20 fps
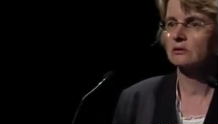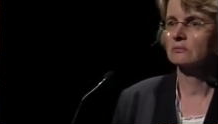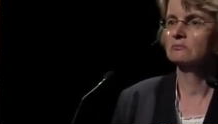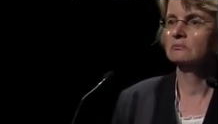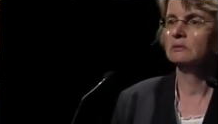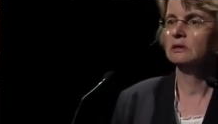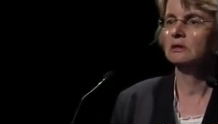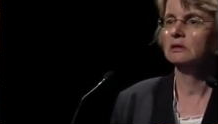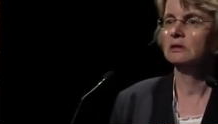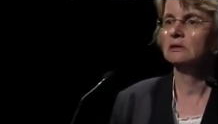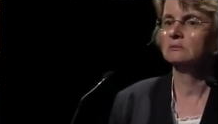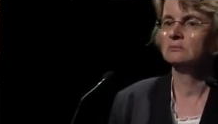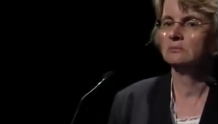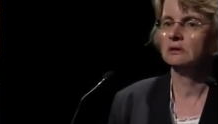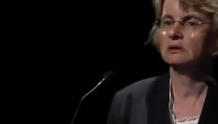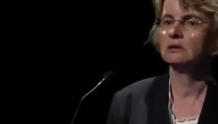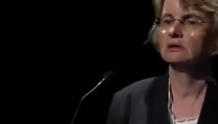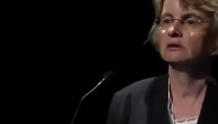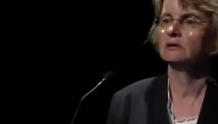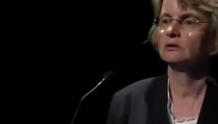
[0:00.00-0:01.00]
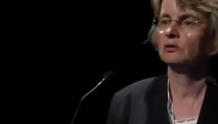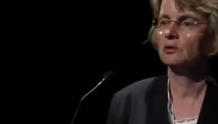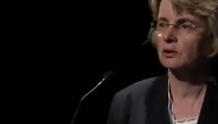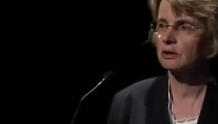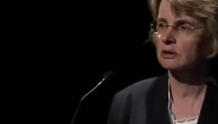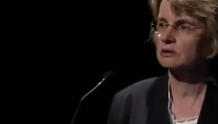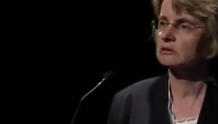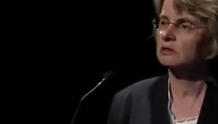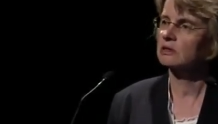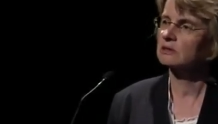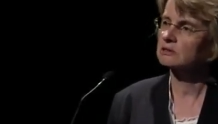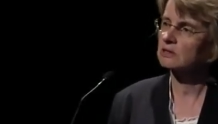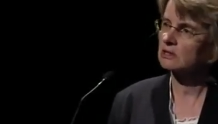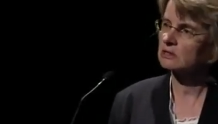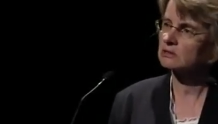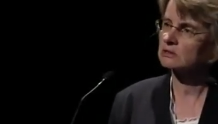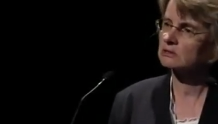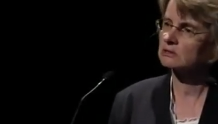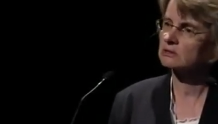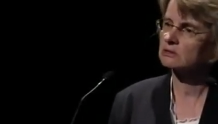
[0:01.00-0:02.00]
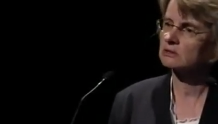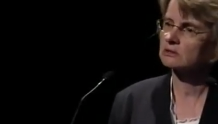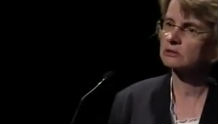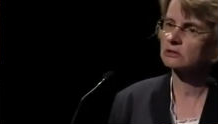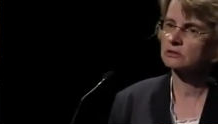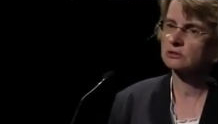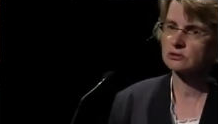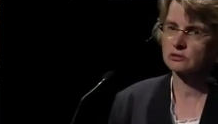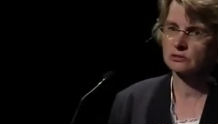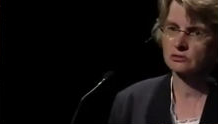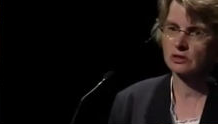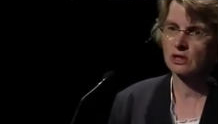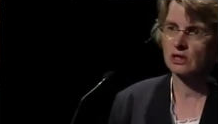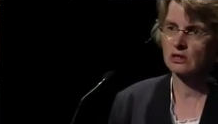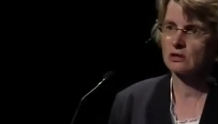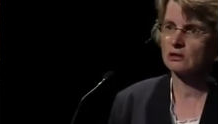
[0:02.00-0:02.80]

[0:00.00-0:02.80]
many, many quick transactions, and to do that,